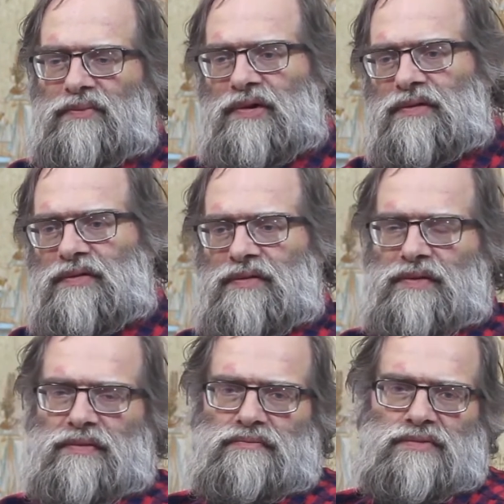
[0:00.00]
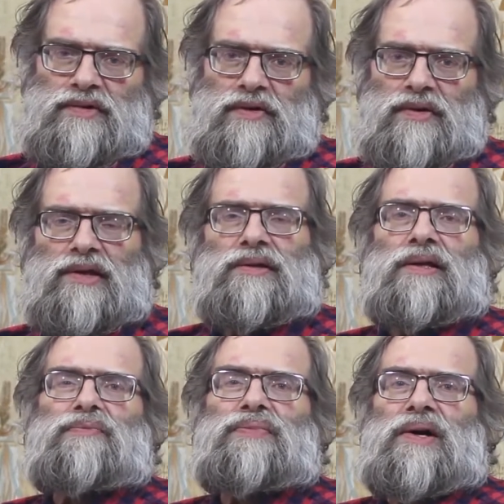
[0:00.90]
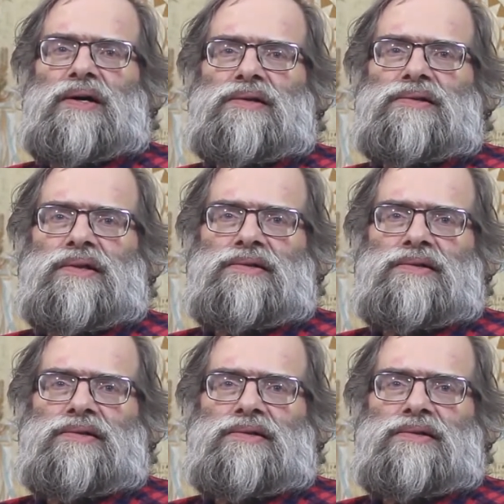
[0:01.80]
But, let that pass.